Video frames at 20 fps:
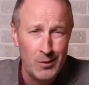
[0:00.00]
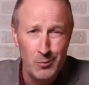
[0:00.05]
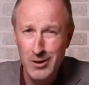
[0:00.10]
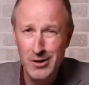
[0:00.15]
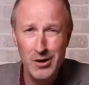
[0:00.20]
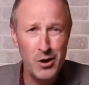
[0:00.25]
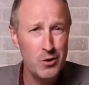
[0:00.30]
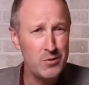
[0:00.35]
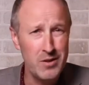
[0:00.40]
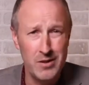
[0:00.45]

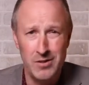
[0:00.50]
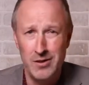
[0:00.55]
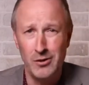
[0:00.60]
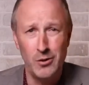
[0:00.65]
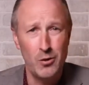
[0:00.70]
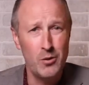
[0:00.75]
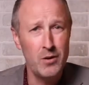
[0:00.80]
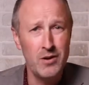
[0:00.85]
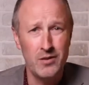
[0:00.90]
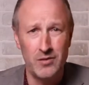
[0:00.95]
We know that
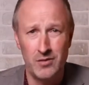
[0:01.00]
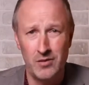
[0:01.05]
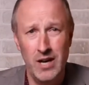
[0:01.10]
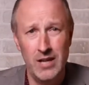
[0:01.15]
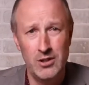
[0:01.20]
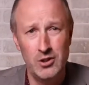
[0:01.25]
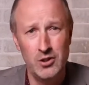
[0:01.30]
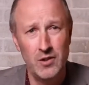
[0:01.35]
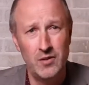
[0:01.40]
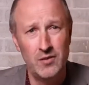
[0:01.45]
the Lord is
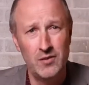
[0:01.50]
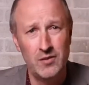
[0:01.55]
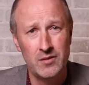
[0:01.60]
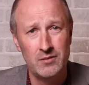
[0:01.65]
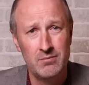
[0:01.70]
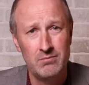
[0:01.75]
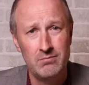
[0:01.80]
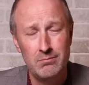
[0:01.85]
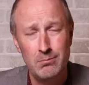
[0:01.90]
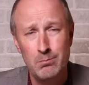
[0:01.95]

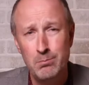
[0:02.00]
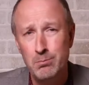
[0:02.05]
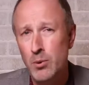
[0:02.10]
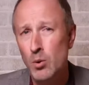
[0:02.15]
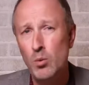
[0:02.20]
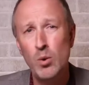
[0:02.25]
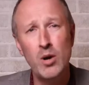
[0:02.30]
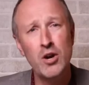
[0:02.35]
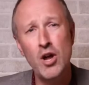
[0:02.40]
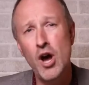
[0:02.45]
righteous,
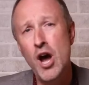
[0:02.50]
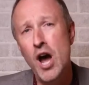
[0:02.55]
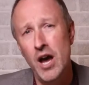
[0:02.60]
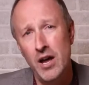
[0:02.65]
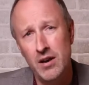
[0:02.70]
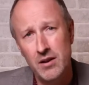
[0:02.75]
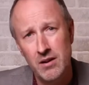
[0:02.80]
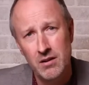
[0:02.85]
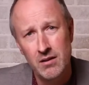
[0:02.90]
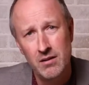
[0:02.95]
but we're
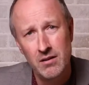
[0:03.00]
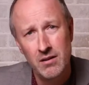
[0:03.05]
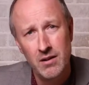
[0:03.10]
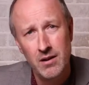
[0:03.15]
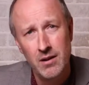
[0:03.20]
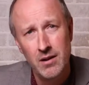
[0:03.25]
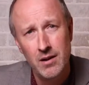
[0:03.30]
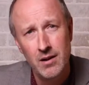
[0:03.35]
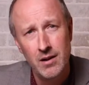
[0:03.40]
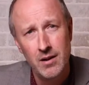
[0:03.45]
not.
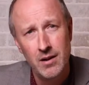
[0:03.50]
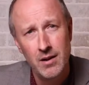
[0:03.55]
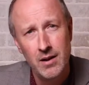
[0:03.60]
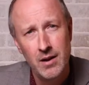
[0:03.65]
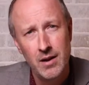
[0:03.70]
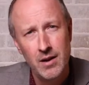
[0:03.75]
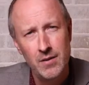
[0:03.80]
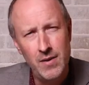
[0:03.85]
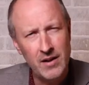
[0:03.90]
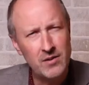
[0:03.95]

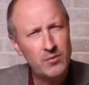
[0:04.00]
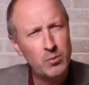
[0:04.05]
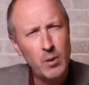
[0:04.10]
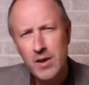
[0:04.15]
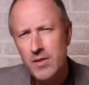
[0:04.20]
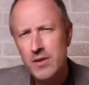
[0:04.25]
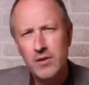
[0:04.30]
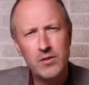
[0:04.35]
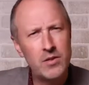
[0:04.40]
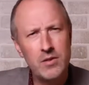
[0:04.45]
That's
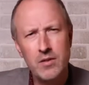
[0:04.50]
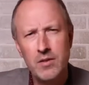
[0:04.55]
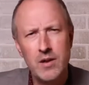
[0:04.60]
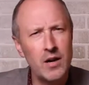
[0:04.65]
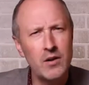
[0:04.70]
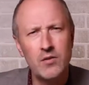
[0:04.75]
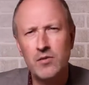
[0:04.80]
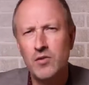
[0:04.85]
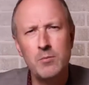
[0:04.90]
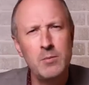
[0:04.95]
why
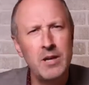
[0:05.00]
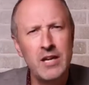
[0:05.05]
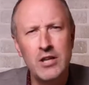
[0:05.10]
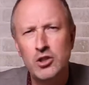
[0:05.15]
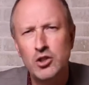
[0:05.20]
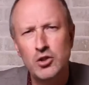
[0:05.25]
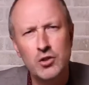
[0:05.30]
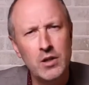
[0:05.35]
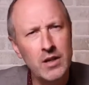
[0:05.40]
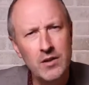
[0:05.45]
there are so
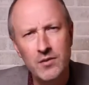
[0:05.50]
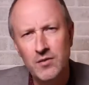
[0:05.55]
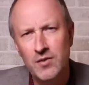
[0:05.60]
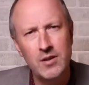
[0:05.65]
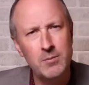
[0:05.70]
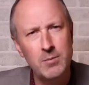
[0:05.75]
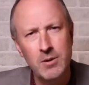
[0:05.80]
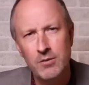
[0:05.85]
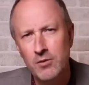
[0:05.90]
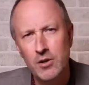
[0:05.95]
many trees
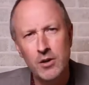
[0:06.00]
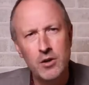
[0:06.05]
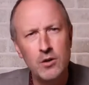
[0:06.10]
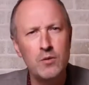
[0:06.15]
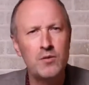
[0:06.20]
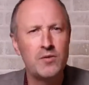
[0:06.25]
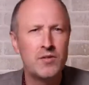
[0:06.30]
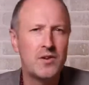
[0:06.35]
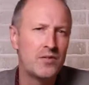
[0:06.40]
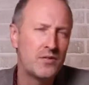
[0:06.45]
that have been
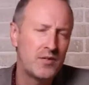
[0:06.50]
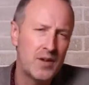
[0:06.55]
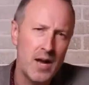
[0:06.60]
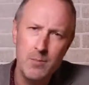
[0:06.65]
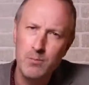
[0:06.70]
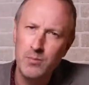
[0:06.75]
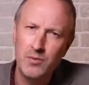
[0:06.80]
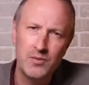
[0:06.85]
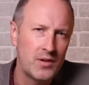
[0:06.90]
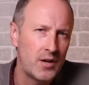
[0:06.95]
reduced to
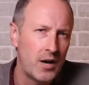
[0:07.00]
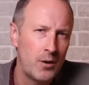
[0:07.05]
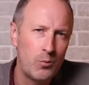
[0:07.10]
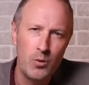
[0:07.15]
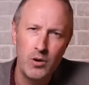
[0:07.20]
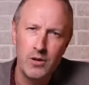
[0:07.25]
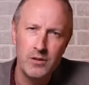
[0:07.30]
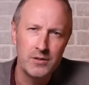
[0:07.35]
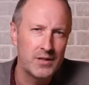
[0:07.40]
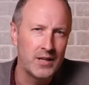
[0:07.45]
stumps in our
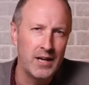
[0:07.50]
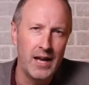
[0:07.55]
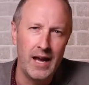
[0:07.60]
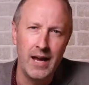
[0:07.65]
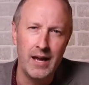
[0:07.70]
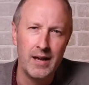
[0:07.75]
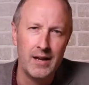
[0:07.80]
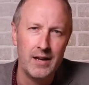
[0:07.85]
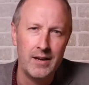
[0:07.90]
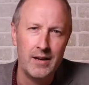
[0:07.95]
world
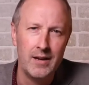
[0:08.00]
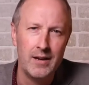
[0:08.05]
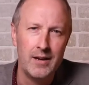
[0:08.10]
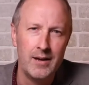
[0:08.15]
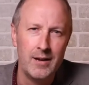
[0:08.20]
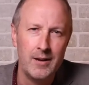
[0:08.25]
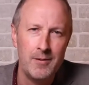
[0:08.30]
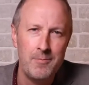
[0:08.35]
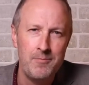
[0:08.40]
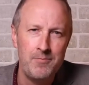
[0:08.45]
today.
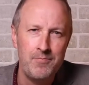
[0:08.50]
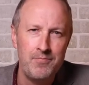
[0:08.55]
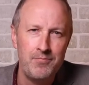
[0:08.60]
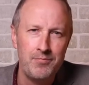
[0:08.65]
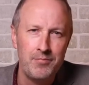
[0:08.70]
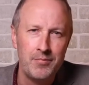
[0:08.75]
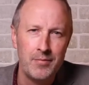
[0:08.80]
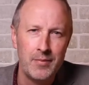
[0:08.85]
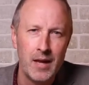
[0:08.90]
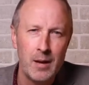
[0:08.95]

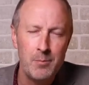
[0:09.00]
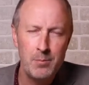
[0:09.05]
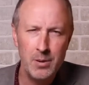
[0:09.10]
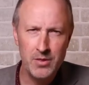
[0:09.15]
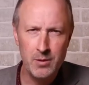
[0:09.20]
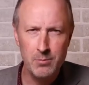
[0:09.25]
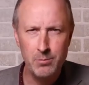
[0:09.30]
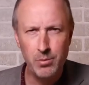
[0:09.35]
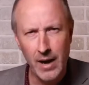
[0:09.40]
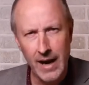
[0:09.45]

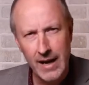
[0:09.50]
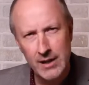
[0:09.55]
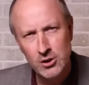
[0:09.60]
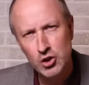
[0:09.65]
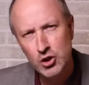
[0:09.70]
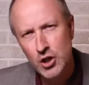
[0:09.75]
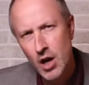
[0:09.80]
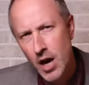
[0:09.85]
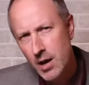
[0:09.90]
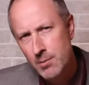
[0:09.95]
But the
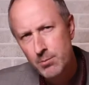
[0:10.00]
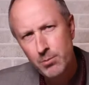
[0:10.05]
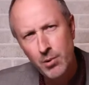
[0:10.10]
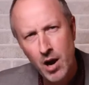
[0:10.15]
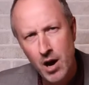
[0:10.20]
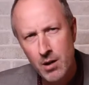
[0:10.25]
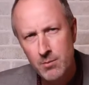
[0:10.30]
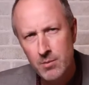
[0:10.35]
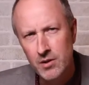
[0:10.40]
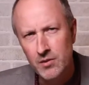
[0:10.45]
branch God
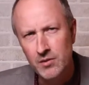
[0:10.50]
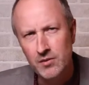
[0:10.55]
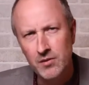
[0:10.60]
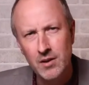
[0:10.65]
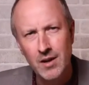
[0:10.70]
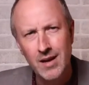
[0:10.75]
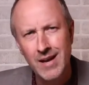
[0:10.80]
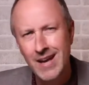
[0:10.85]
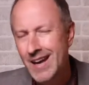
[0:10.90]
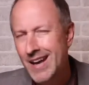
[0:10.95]

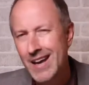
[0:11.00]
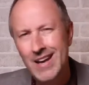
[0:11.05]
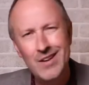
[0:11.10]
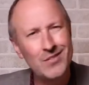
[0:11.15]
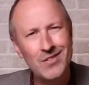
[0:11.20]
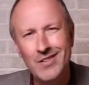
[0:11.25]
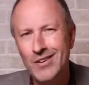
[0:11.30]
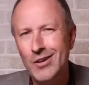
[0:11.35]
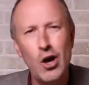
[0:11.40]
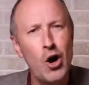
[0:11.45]
promised
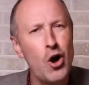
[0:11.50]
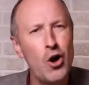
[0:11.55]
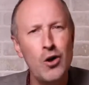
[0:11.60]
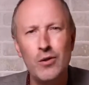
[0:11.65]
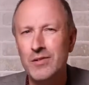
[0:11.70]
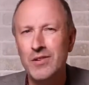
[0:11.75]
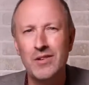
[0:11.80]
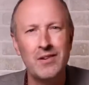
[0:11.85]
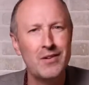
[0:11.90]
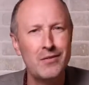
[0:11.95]
isn't
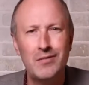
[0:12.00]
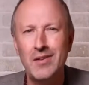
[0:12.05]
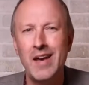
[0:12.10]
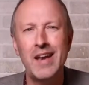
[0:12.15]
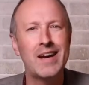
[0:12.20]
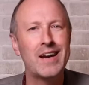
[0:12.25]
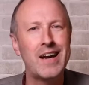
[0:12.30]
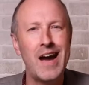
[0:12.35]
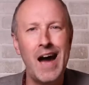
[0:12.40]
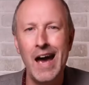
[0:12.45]
called
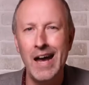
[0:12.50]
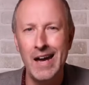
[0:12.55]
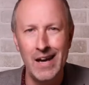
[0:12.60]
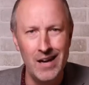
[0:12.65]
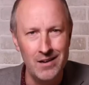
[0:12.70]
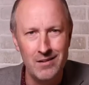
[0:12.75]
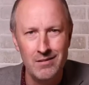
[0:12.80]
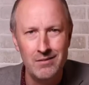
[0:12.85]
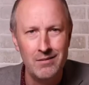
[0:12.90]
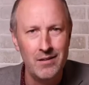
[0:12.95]

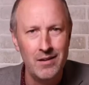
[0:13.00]
Zedekiah.